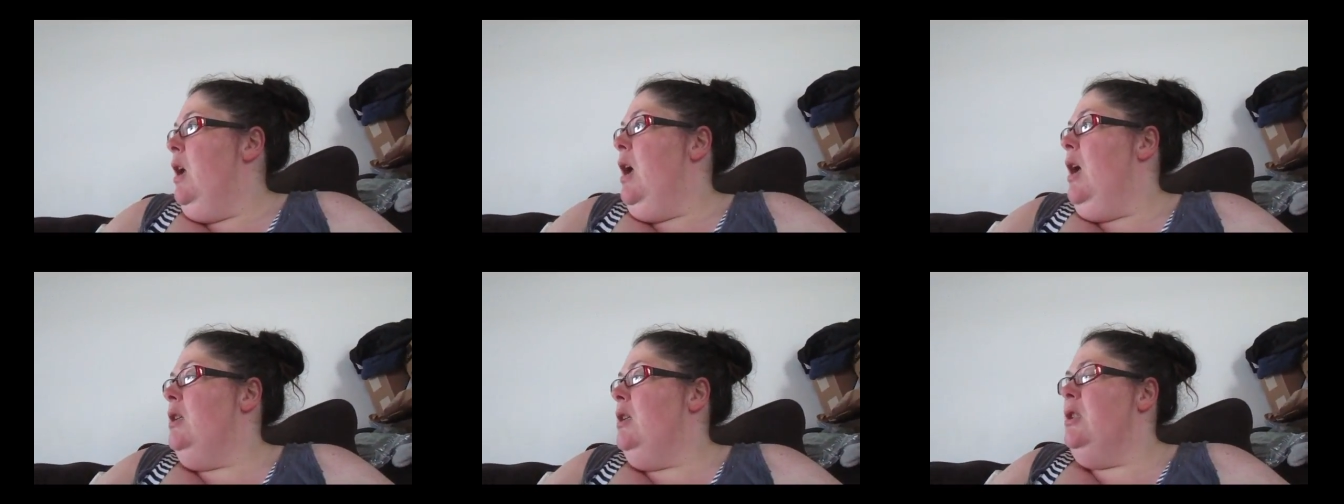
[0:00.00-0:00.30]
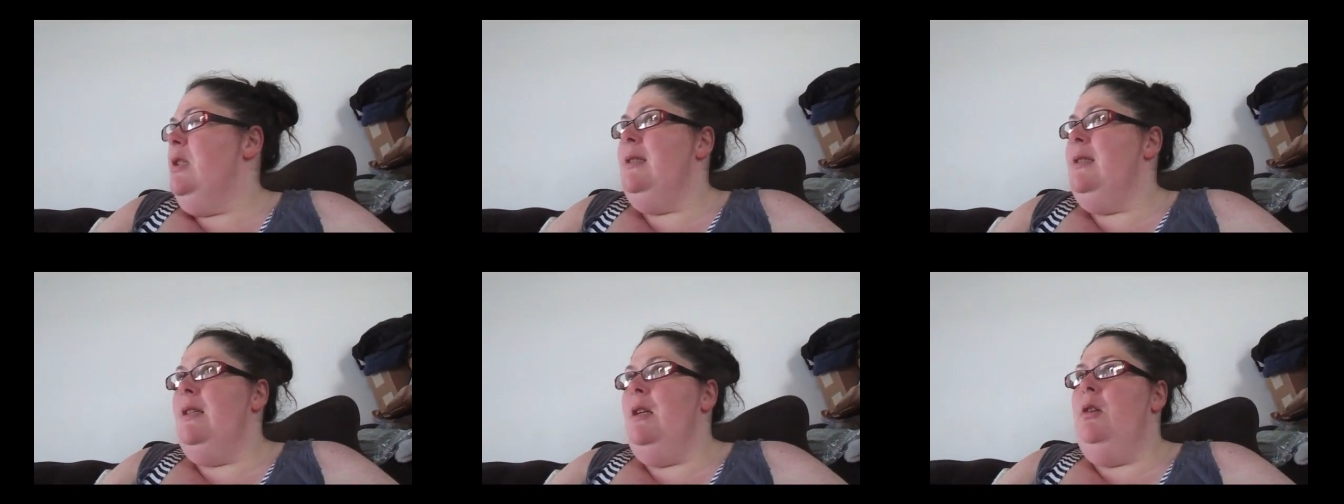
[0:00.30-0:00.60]
And
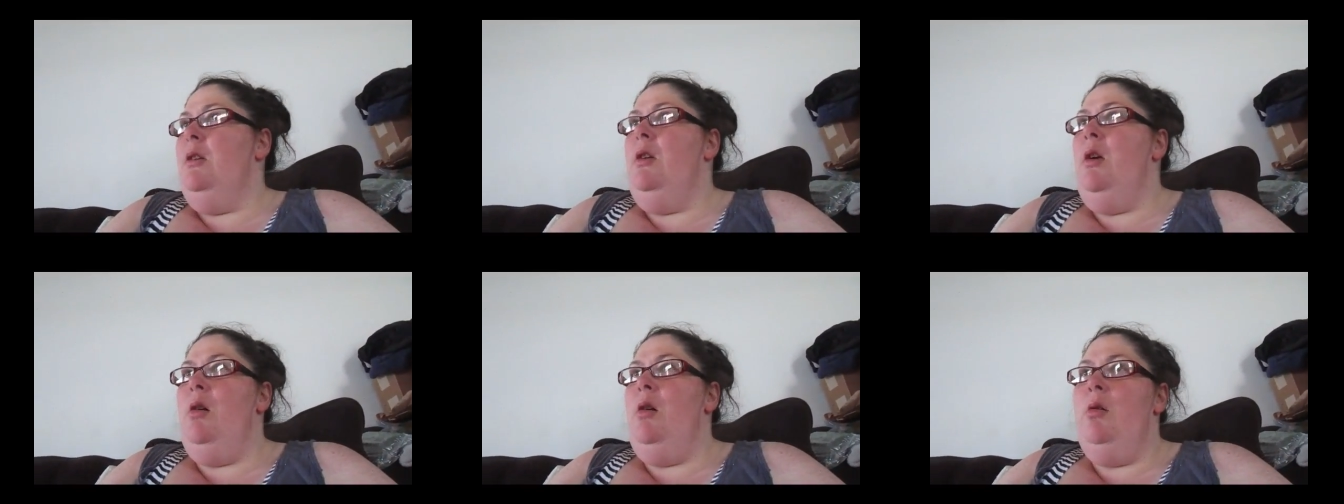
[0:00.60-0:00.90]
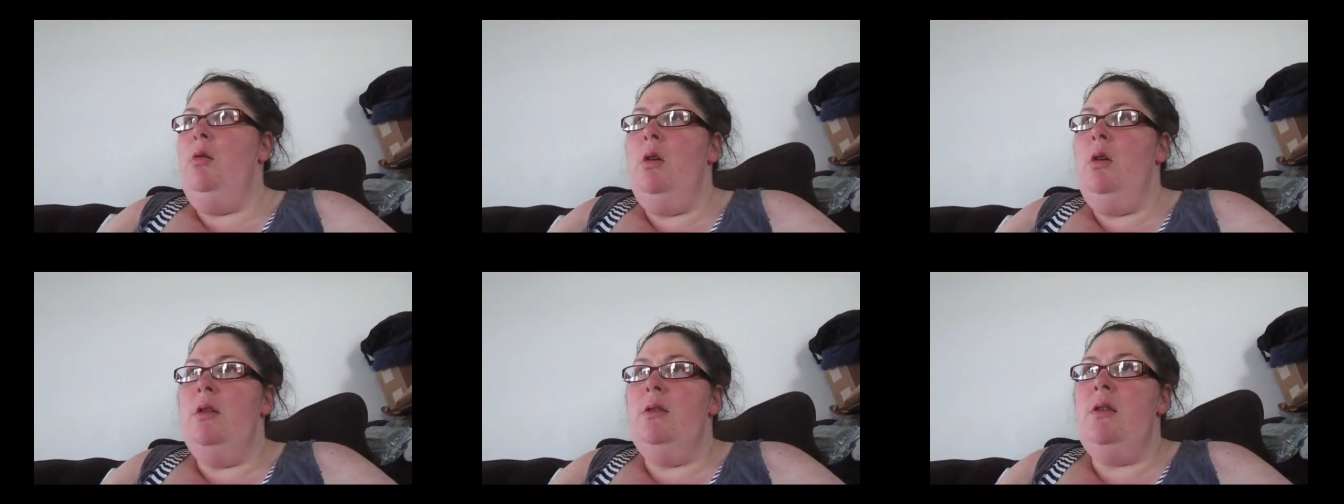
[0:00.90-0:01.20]
she said,
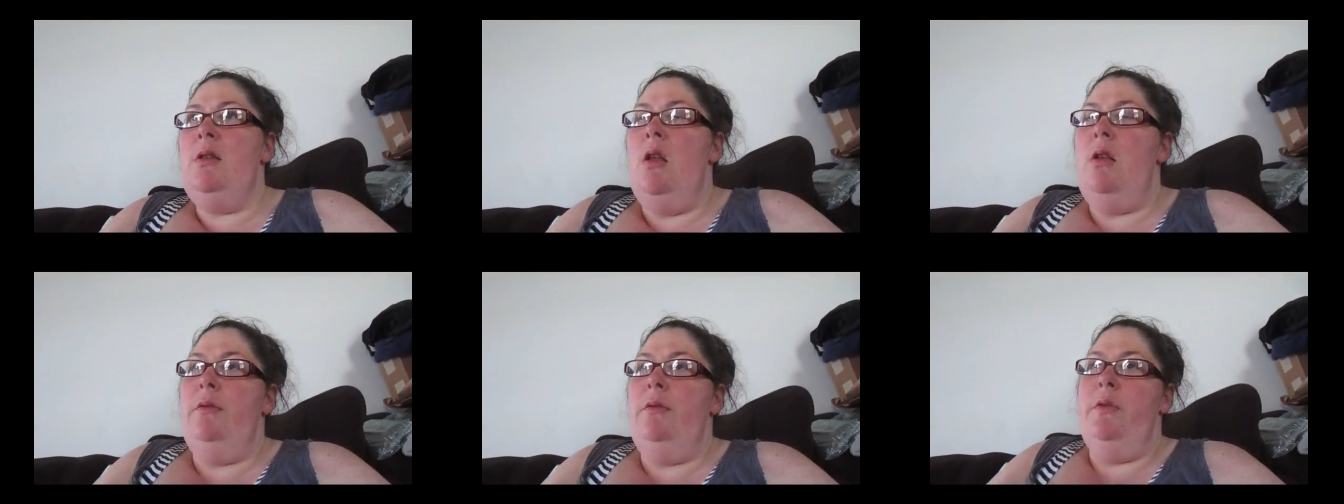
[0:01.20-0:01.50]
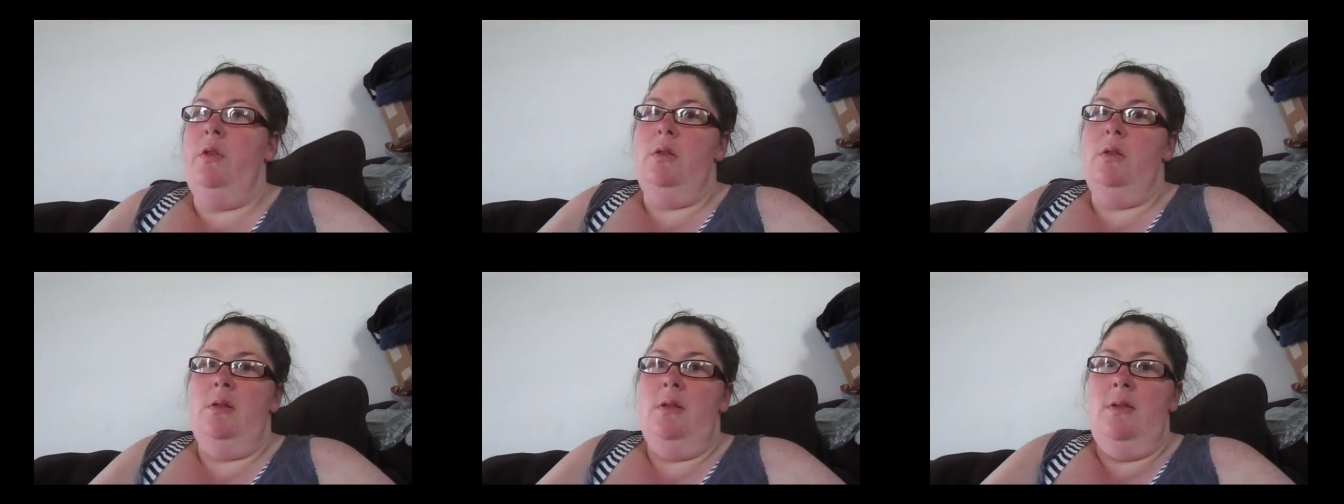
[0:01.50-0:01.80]
no, because all of
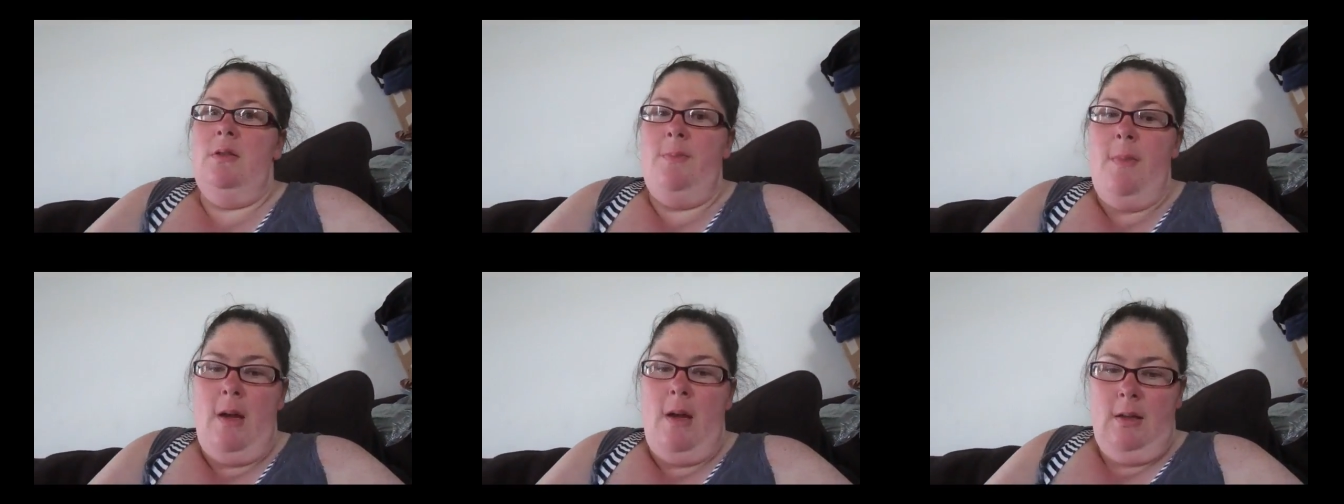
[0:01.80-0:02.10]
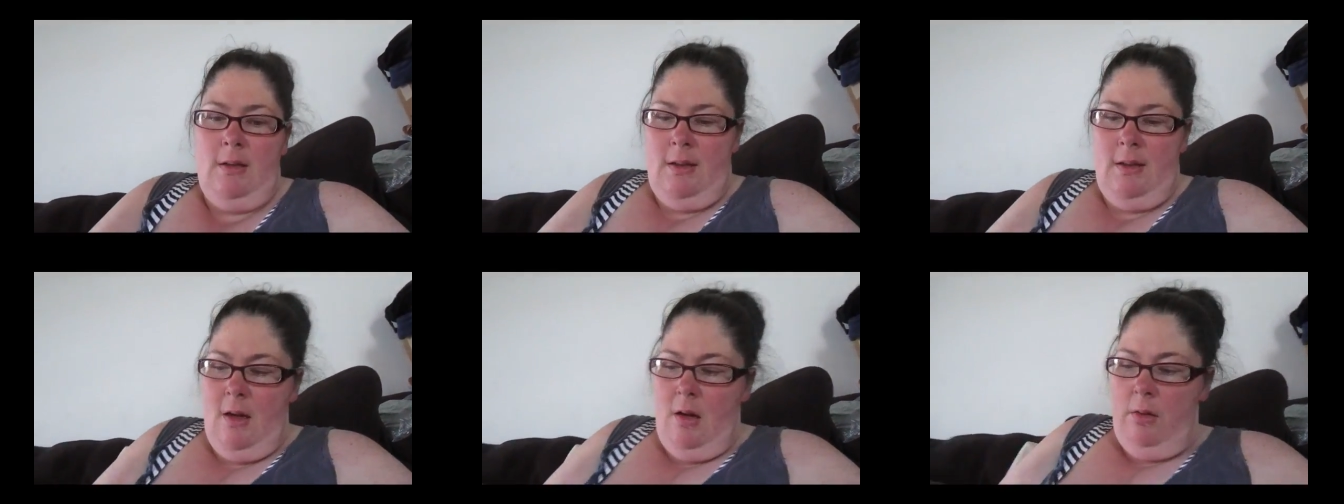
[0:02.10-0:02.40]
yours is
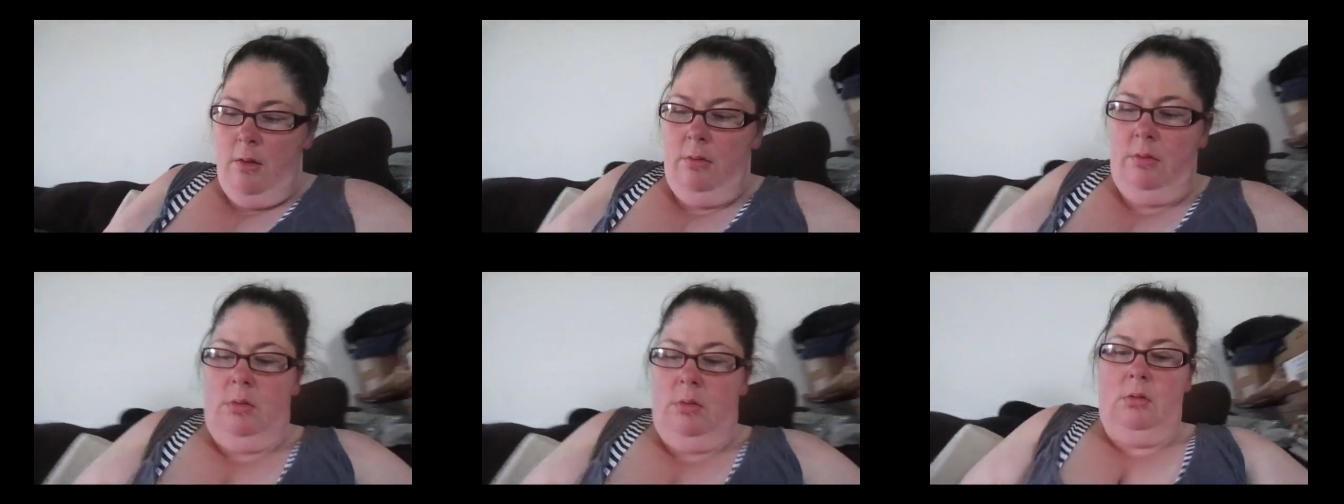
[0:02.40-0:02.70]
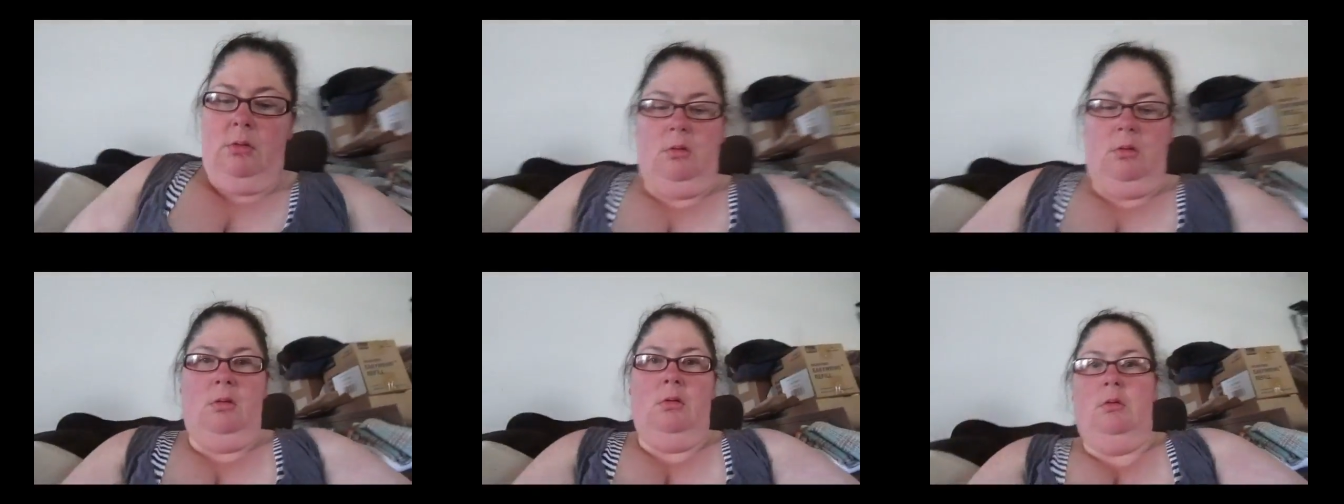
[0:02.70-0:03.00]
maxed out.
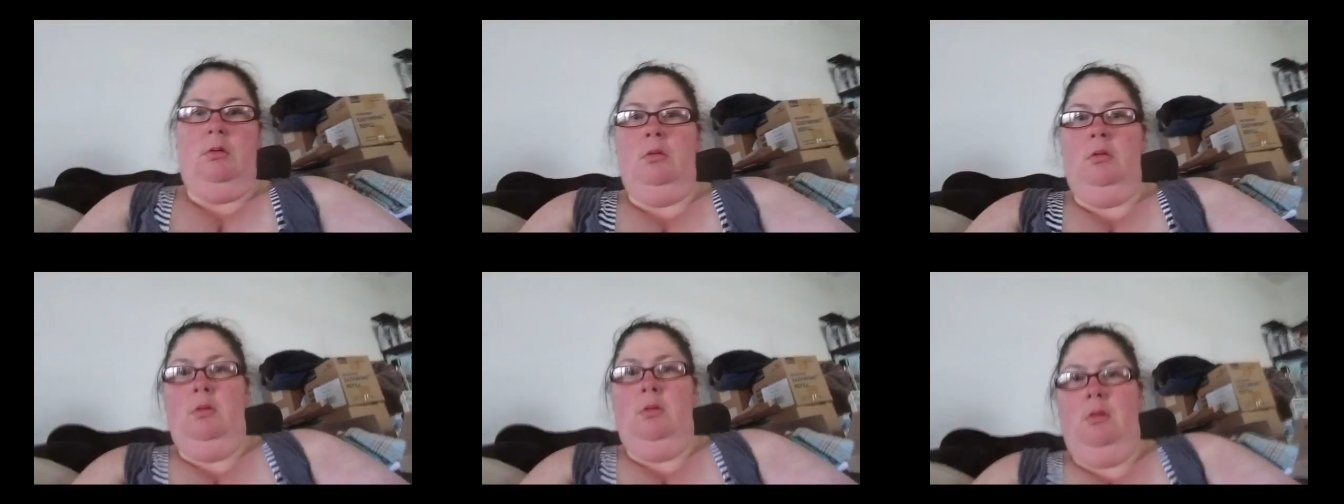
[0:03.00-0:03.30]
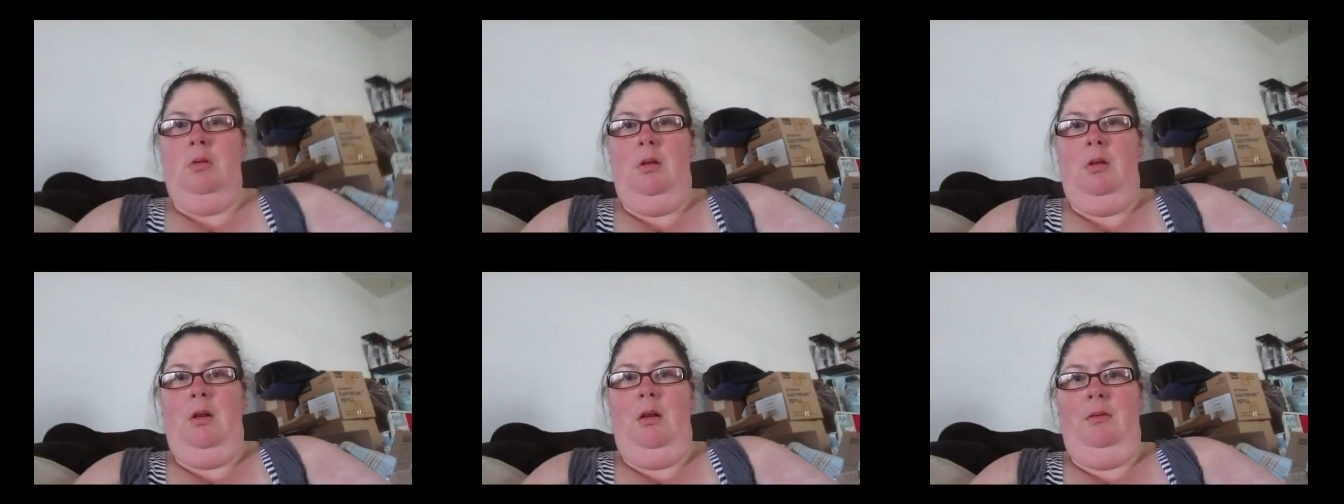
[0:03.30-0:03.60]

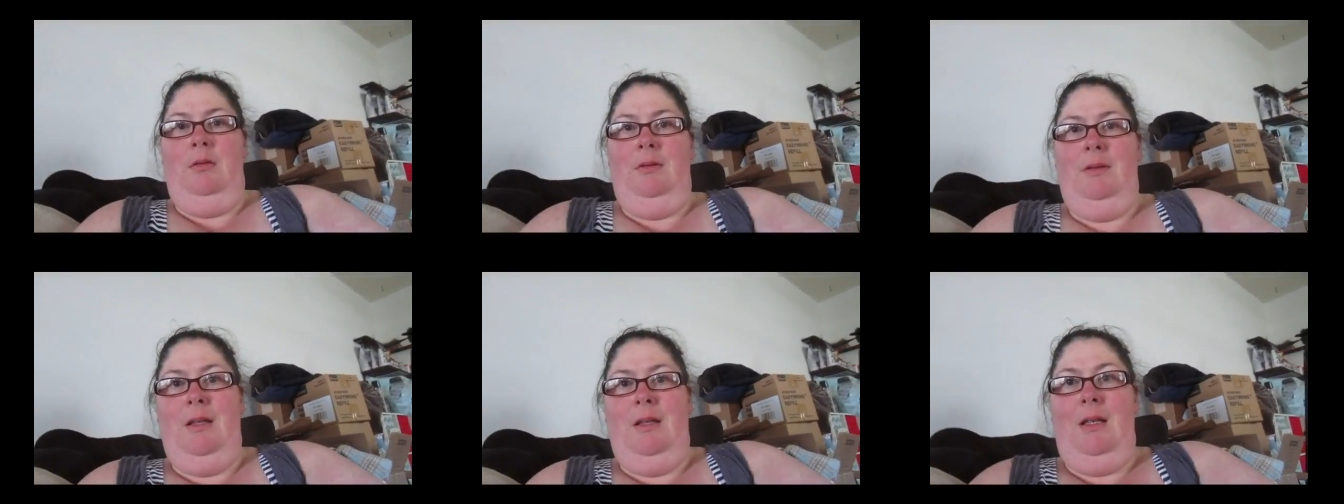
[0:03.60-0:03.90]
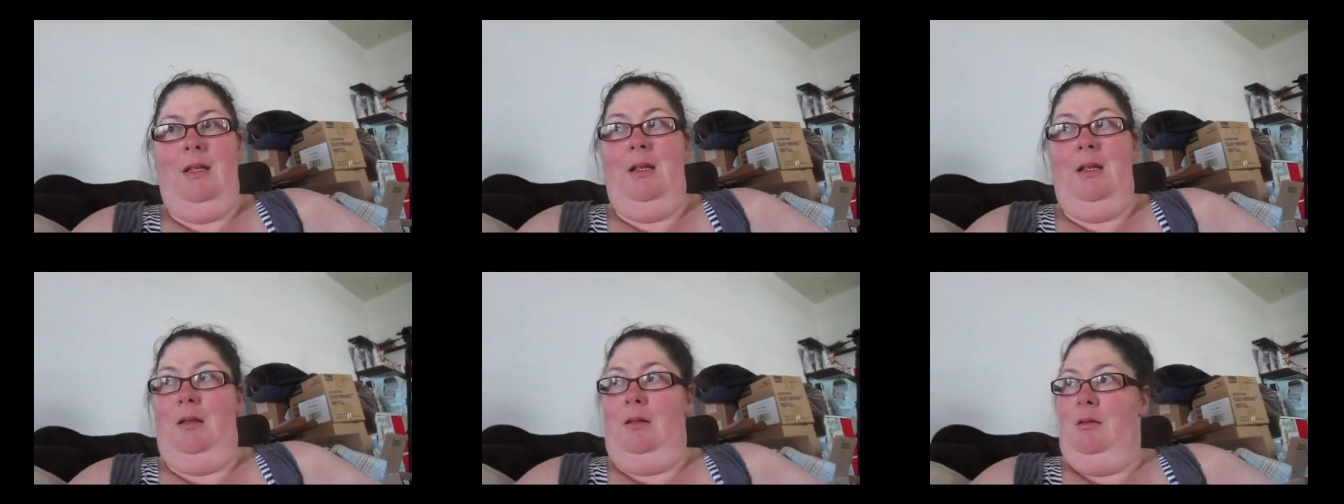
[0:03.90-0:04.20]
I was
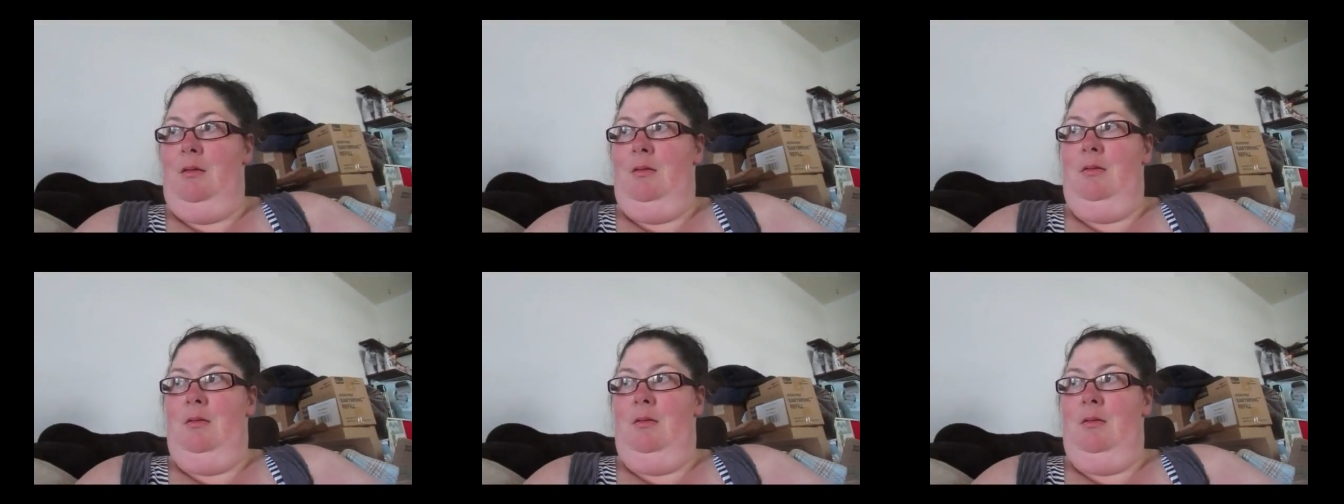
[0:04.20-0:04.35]
like,